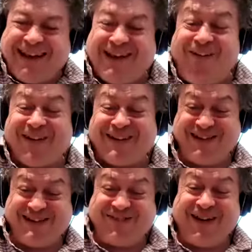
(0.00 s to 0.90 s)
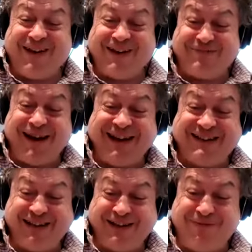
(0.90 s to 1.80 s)
Austin's one of those
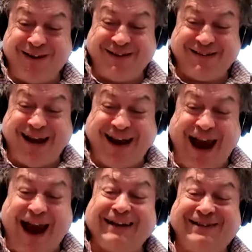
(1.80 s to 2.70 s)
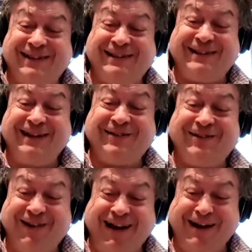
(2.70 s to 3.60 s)
places which actually
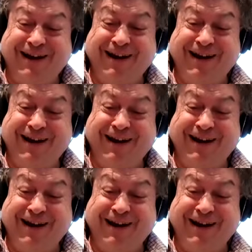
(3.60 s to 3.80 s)
secretly